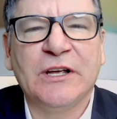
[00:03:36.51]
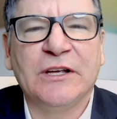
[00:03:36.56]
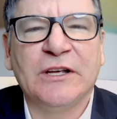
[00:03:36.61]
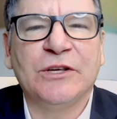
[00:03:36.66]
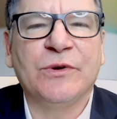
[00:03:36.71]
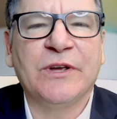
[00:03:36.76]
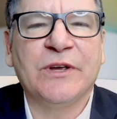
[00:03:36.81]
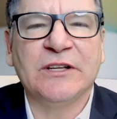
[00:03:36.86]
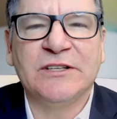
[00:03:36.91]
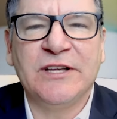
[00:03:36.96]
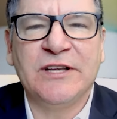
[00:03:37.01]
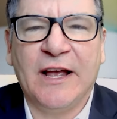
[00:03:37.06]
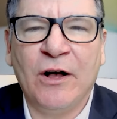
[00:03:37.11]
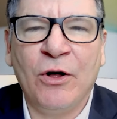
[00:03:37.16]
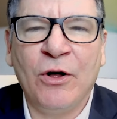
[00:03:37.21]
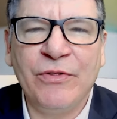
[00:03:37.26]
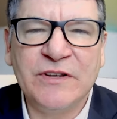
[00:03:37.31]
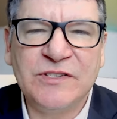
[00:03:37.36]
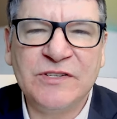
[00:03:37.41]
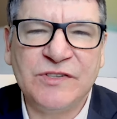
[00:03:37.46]
You can
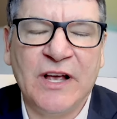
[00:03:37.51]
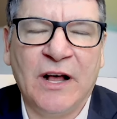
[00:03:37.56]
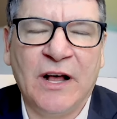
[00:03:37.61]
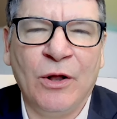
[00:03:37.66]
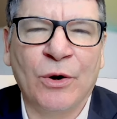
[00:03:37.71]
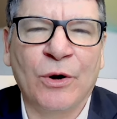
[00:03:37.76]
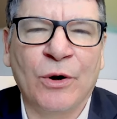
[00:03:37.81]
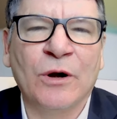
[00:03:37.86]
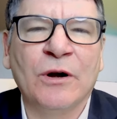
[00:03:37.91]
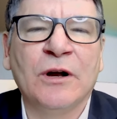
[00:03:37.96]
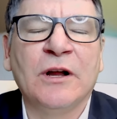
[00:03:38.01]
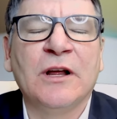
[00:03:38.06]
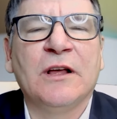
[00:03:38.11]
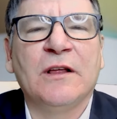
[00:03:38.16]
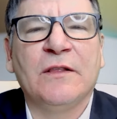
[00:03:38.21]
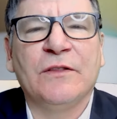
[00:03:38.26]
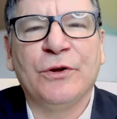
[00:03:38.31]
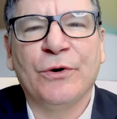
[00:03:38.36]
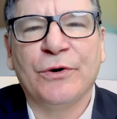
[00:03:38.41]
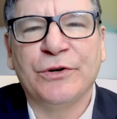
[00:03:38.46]
tell the seller
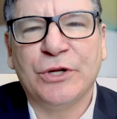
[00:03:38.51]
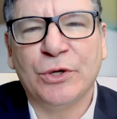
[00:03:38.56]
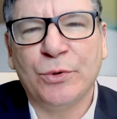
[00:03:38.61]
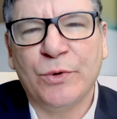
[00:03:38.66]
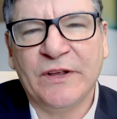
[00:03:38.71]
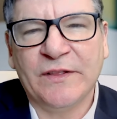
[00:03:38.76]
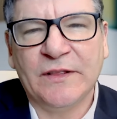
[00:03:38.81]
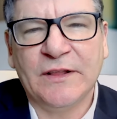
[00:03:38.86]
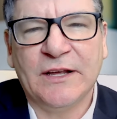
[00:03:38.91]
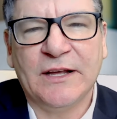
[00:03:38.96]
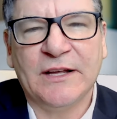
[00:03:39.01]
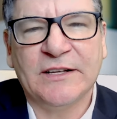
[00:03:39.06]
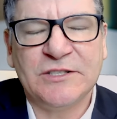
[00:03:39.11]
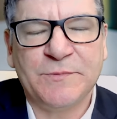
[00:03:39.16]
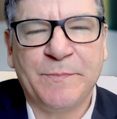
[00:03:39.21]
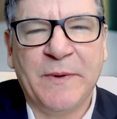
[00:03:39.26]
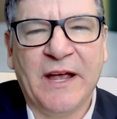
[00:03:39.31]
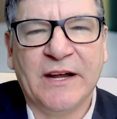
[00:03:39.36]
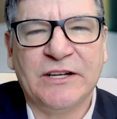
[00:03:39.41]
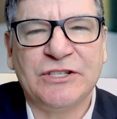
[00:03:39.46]
you're doing the
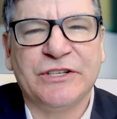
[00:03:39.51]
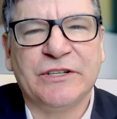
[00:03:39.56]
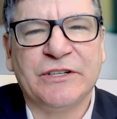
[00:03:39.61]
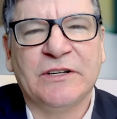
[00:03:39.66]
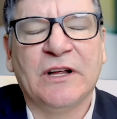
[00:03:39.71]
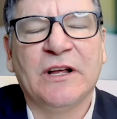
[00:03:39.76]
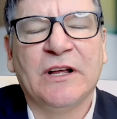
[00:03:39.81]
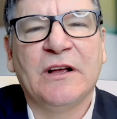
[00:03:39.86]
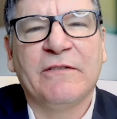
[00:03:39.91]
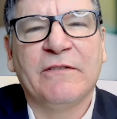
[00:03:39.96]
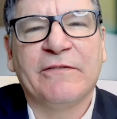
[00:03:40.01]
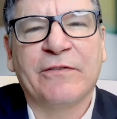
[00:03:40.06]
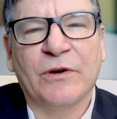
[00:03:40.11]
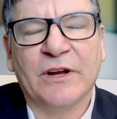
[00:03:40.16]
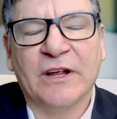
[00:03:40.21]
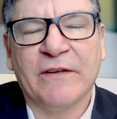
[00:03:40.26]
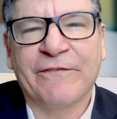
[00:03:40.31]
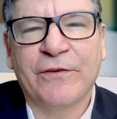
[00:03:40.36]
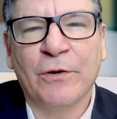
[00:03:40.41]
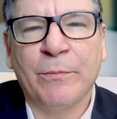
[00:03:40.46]
inspection for
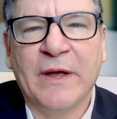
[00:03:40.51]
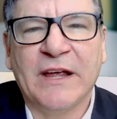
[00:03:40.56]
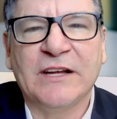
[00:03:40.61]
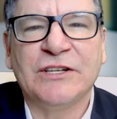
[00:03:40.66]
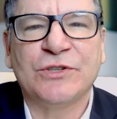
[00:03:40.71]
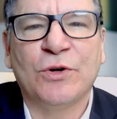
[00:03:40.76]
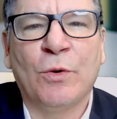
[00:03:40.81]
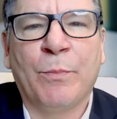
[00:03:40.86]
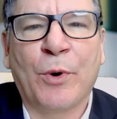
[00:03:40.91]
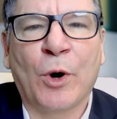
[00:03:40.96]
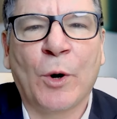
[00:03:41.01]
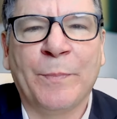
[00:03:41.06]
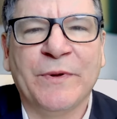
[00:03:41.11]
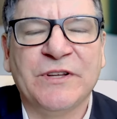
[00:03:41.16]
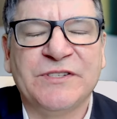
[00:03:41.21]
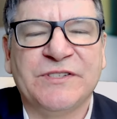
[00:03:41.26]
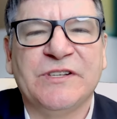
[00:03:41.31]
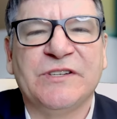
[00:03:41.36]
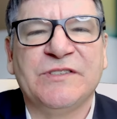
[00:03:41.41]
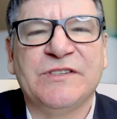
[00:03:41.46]
informational
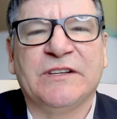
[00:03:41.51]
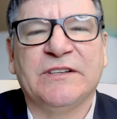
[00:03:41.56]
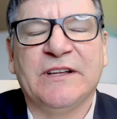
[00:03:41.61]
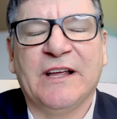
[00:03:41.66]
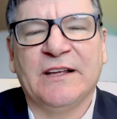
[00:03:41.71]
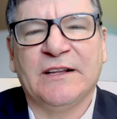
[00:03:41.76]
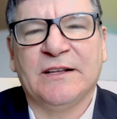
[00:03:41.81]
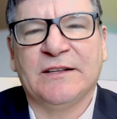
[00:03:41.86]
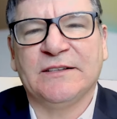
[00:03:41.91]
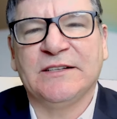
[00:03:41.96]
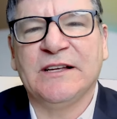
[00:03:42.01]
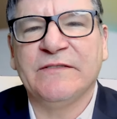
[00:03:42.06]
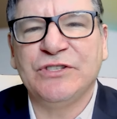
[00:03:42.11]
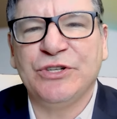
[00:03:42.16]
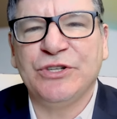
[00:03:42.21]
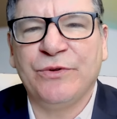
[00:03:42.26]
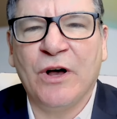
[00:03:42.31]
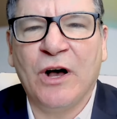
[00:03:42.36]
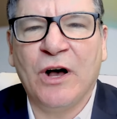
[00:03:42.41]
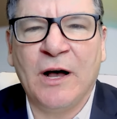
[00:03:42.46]
purposes, and it gives
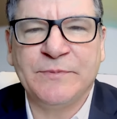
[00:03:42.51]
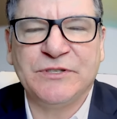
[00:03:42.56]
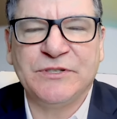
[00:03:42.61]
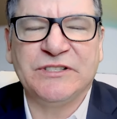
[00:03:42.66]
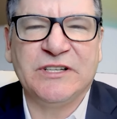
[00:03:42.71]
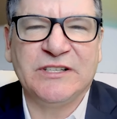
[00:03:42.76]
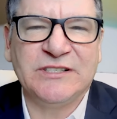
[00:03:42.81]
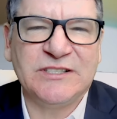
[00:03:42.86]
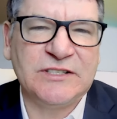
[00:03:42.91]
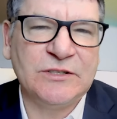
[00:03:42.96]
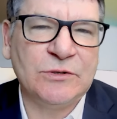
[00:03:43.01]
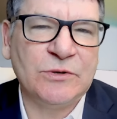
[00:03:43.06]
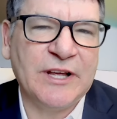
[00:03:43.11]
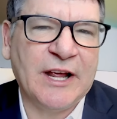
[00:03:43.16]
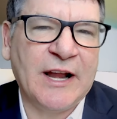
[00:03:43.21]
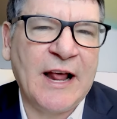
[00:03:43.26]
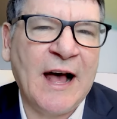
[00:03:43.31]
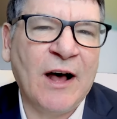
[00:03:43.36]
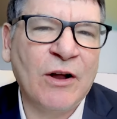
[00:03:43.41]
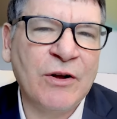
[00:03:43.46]
you the option to still
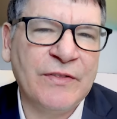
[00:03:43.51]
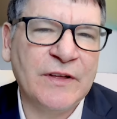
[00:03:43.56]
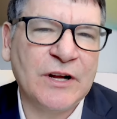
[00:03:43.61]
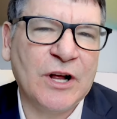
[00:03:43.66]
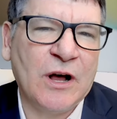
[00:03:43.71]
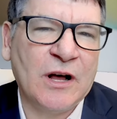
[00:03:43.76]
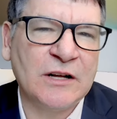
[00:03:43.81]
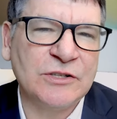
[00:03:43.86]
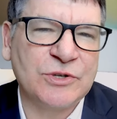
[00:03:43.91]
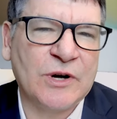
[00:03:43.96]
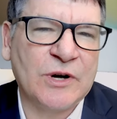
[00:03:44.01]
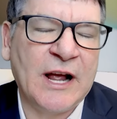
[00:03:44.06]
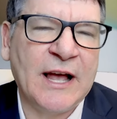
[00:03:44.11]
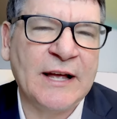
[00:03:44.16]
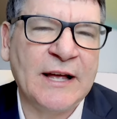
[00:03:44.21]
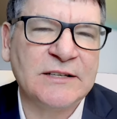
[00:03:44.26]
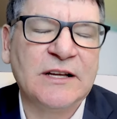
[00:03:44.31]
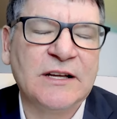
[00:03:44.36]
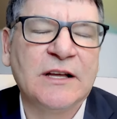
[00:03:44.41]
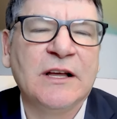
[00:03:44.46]
get out of the
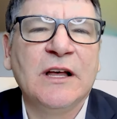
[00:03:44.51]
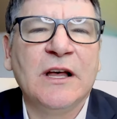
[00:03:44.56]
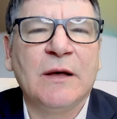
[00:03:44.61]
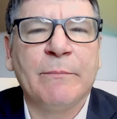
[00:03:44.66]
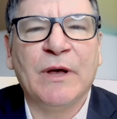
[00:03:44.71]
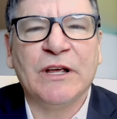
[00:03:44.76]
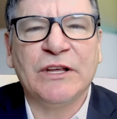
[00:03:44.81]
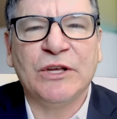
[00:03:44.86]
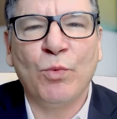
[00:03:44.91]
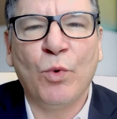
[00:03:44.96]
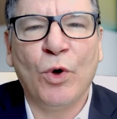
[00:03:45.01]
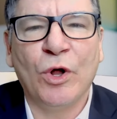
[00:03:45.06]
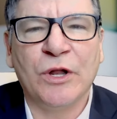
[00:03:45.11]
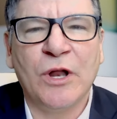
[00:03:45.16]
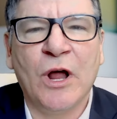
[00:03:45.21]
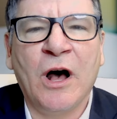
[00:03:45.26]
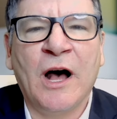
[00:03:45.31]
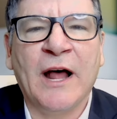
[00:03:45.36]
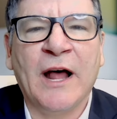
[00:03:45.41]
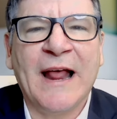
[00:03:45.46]
contract, but you will
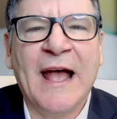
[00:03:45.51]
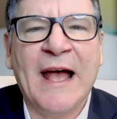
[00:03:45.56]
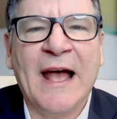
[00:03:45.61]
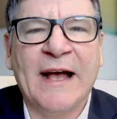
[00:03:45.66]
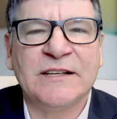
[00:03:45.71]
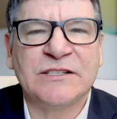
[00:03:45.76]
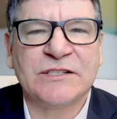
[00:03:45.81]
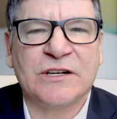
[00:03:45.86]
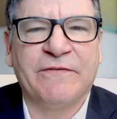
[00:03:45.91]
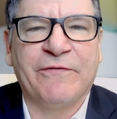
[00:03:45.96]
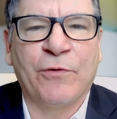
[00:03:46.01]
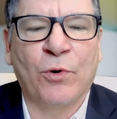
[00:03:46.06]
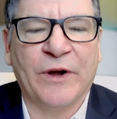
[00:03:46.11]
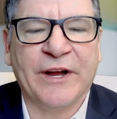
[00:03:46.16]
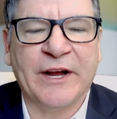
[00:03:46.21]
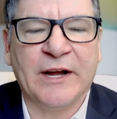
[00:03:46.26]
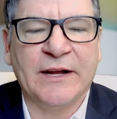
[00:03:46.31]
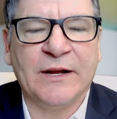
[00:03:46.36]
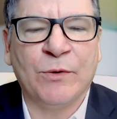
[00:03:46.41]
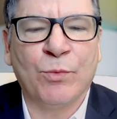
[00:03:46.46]
not ask for
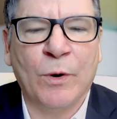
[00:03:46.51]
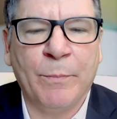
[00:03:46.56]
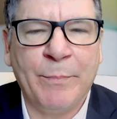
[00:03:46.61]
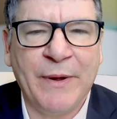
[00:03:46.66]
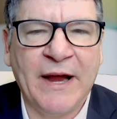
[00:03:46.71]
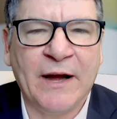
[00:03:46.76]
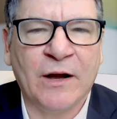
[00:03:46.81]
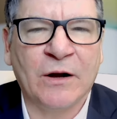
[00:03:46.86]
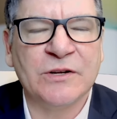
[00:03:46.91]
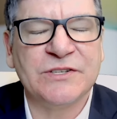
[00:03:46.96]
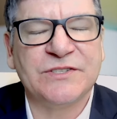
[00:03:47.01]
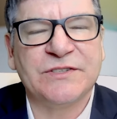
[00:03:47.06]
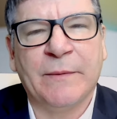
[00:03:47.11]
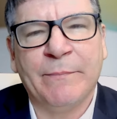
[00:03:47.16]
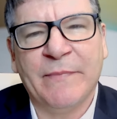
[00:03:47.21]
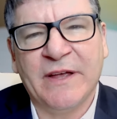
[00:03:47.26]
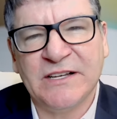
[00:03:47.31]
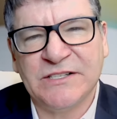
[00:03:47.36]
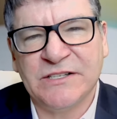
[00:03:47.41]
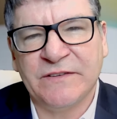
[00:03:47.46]
any repairs. That
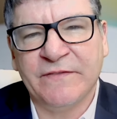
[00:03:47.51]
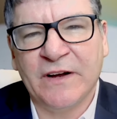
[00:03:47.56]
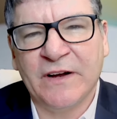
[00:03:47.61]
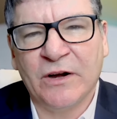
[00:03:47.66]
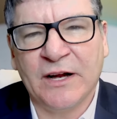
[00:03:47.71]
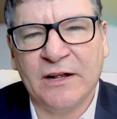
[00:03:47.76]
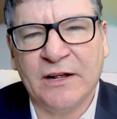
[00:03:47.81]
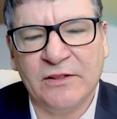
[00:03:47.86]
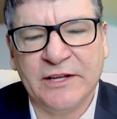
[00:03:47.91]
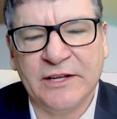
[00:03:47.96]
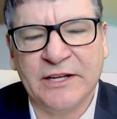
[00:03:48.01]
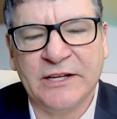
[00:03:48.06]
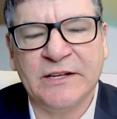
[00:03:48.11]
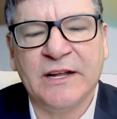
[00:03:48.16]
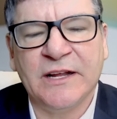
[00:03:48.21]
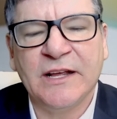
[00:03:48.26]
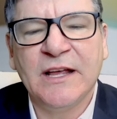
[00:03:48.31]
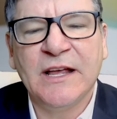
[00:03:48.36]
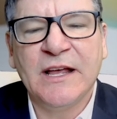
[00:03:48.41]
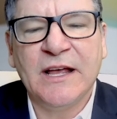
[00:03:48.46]
makes it very clean
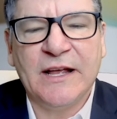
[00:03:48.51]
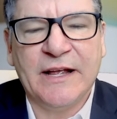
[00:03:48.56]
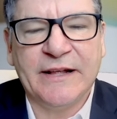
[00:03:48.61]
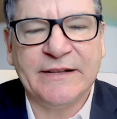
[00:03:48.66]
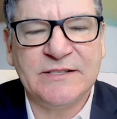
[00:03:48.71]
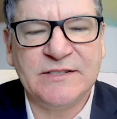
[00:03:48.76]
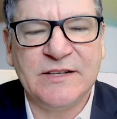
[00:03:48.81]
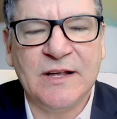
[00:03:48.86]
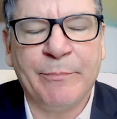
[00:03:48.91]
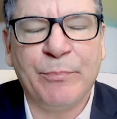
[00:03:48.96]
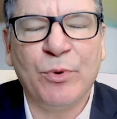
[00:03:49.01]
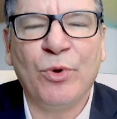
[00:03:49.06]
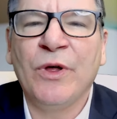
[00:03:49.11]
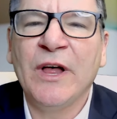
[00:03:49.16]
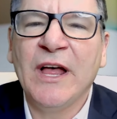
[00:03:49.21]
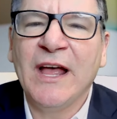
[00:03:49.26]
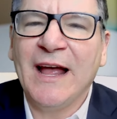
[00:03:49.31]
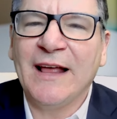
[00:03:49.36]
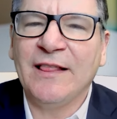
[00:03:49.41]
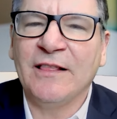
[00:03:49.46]
and simple.
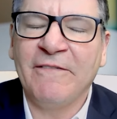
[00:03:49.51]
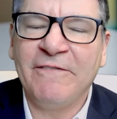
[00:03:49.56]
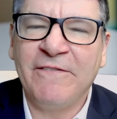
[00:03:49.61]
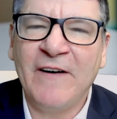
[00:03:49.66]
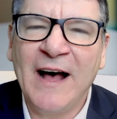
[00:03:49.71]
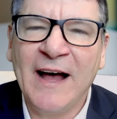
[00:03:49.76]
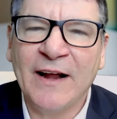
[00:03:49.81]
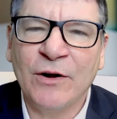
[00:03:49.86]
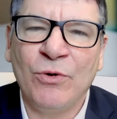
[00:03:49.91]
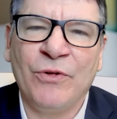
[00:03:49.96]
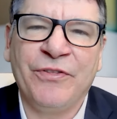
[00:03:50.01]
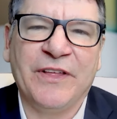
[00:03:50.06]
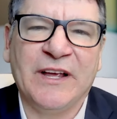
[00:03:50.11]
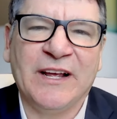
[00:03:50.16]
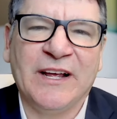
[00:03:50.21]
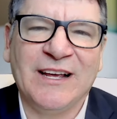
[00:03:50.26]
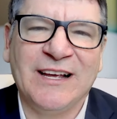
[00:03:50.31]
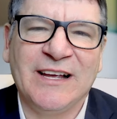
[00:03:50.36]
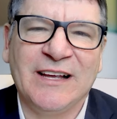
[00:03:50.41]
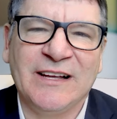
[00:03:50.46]
And the final
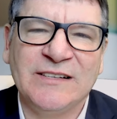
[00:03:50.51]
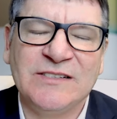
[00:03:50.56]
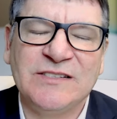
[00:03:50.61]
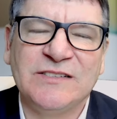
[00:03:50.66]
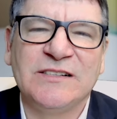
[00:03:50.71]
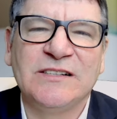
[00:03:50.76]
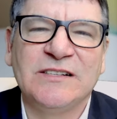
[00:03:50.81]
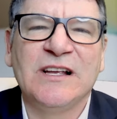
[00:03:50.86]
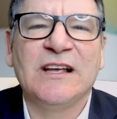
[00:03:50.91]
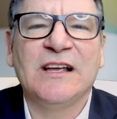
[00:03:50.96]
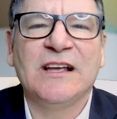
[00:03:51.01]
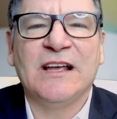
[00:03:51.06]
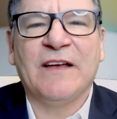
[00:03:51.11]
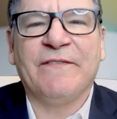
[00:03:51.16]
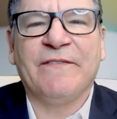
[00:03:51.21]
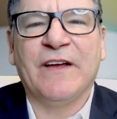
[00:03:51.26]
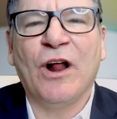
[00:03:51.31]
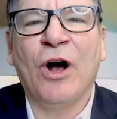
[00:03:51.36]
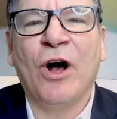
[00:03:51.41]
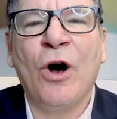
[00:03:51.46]
thing is, if
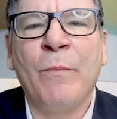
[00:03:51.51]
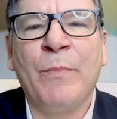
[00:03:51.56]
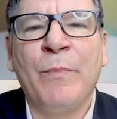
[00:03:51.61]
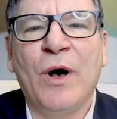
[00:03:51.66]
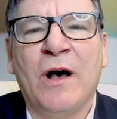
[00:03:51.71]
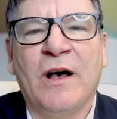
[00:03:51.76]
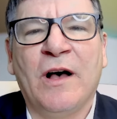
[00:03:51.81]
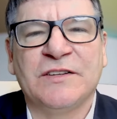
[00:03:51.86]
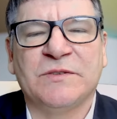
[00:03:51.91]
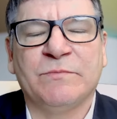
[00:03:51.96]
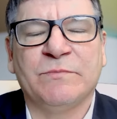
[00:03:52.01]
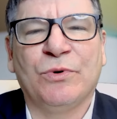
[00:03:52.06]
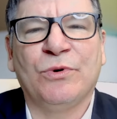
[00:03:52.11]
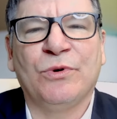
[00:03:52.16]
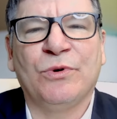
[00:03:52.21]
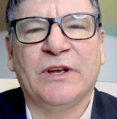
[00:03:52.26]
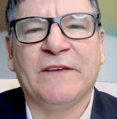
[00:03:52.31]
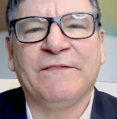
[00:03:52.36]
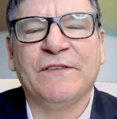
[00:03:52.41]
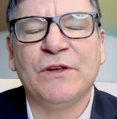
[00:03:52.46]
at all
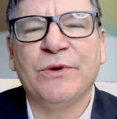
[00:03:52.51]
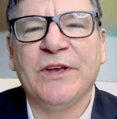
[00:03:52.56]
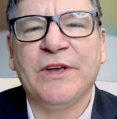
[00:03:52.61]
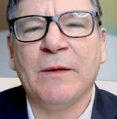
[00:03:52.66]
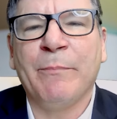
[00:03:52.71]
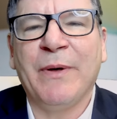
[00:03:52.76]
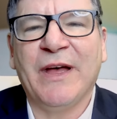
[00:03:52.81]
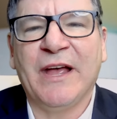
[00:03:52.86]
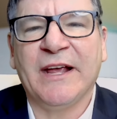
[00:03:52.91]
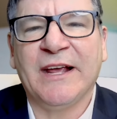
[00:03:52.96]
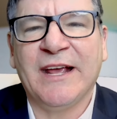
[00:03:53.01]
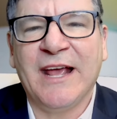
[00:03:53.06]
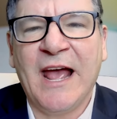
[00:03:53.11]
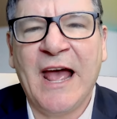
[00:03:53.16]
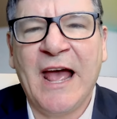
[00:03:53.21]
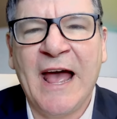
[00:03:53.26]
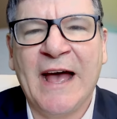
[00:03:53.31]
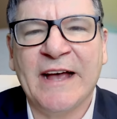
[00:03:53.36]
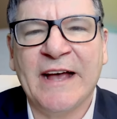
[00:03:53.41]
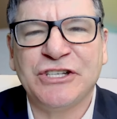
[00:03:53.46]
possible, if you can pay
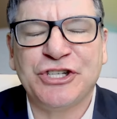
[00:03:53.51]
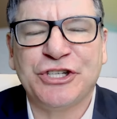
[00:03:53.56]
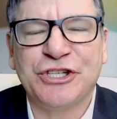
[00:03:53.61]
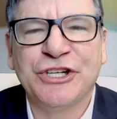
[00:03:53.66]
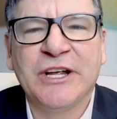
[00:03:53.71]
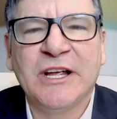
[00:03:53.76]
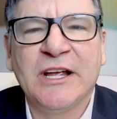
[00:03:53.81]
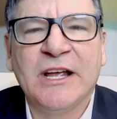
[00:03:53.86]
cash.